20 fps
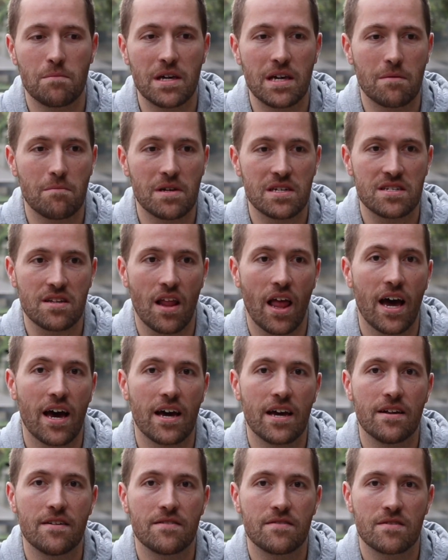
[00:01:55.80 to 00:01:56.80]
being
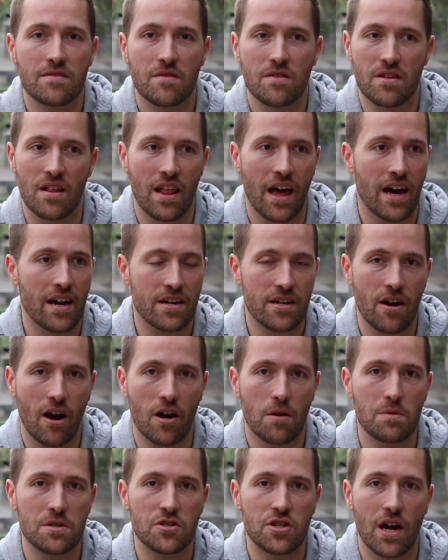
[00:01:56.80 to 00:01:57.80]
misled. A lot of
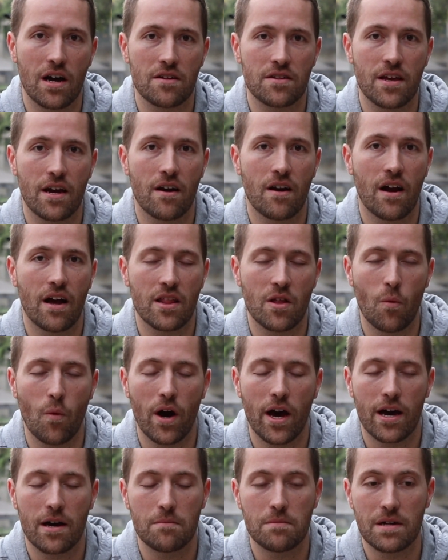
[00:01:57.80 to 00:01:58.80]
garbage out there on the
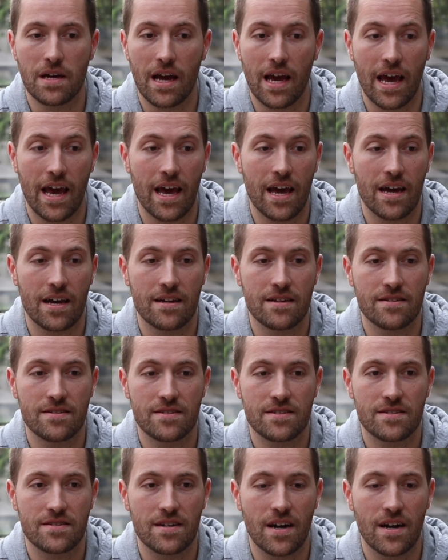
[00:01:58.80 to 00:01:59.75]
web, and